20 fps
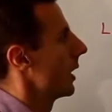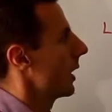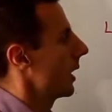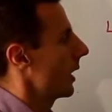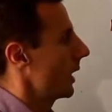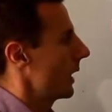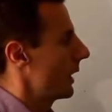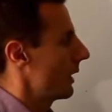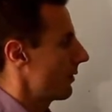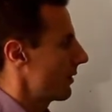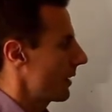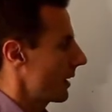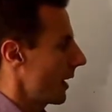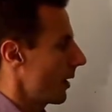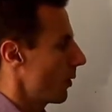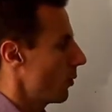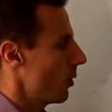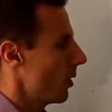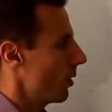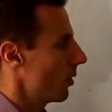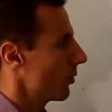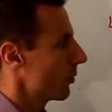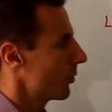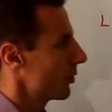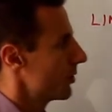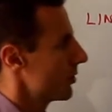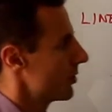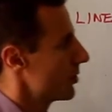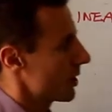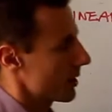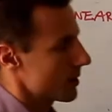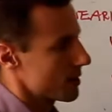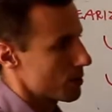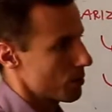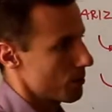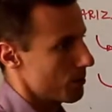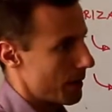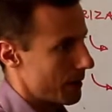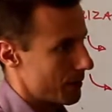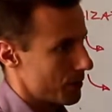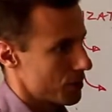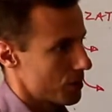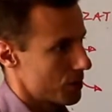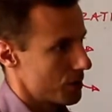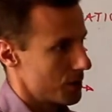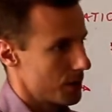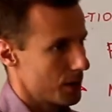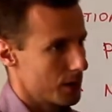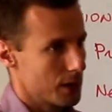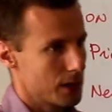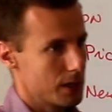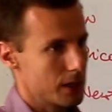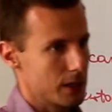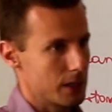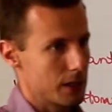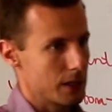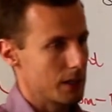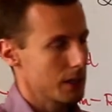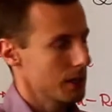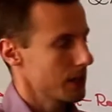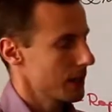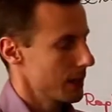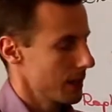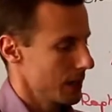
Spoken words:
that I want just to mention are